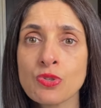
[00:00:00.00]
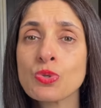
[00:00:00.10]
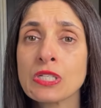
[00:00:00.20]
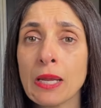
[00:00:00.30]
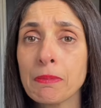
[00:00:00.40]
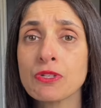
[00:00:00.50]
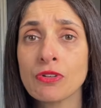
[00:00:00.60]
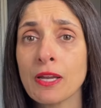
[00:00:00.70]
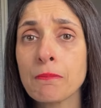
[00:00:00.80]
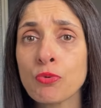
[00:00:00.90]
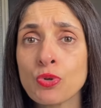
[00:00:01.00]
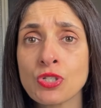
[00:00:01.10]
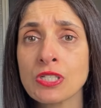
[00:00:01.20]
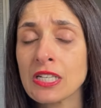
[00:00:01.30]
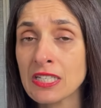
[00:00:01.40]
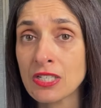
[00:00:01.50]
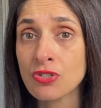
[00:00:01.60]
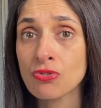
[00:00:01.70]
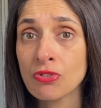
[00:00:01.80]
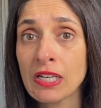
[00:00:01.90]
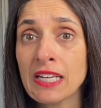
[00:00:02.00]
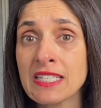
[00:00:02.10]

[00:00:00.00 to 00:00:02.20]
So sleep is really important. It is really